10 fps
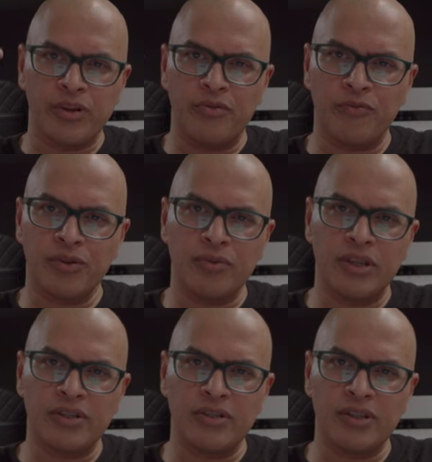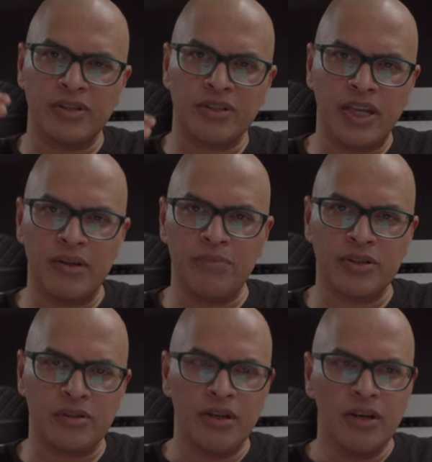configuration is the same
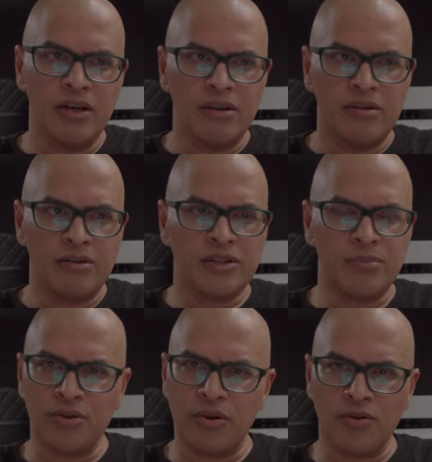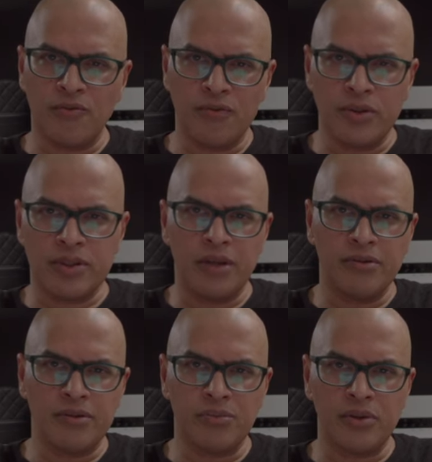as some of the other floor
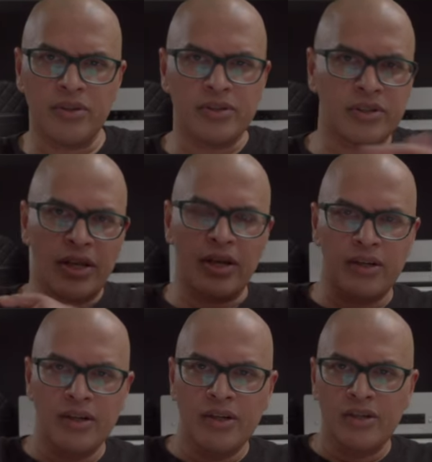standards, where it's like